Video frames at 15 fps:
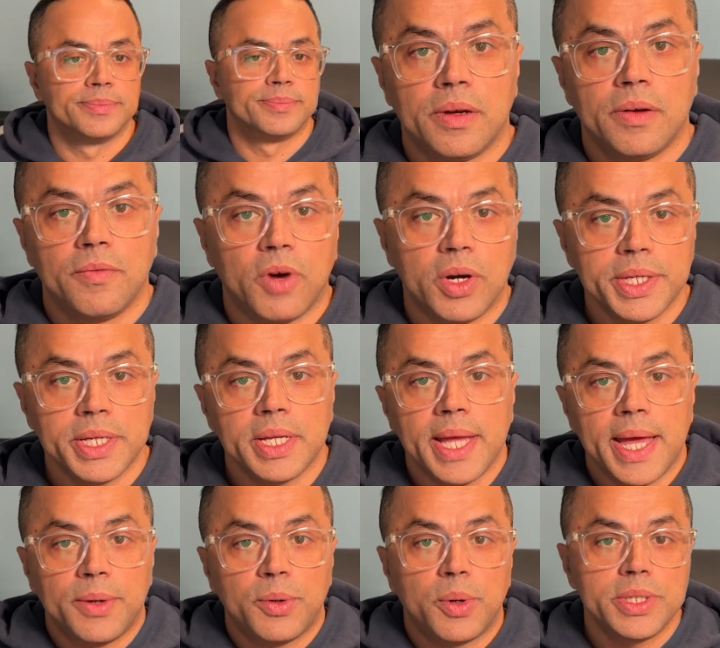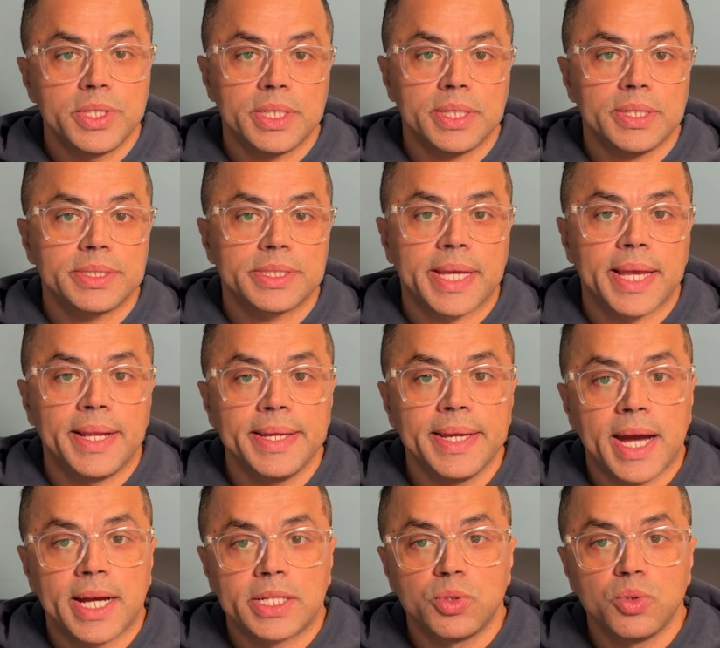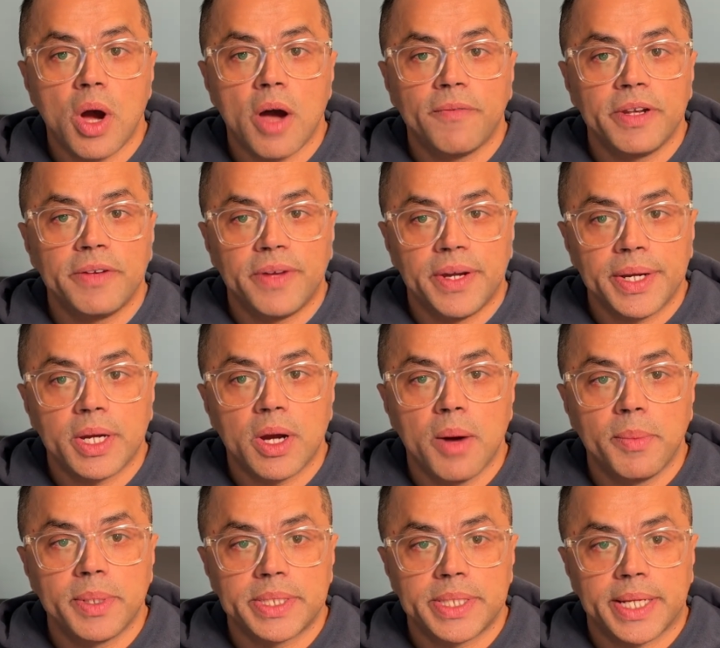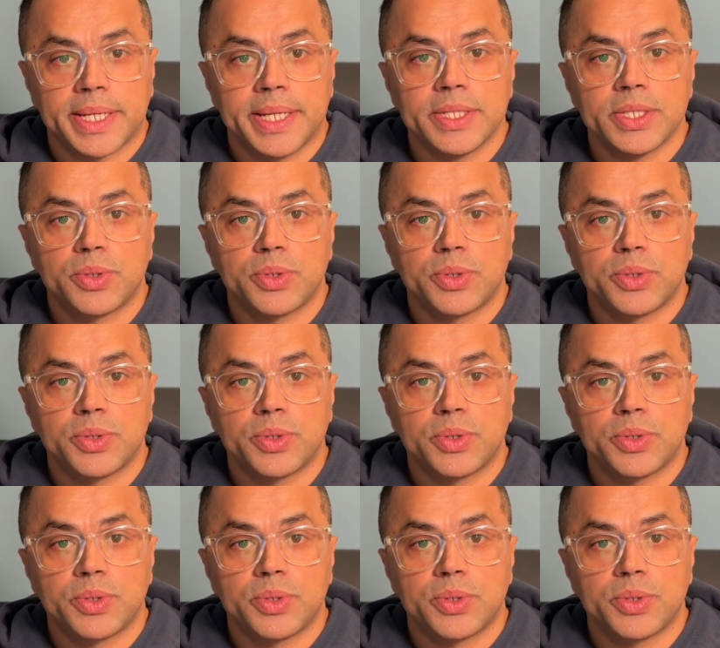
Vertical and horizontal scaling are two often very common techniques to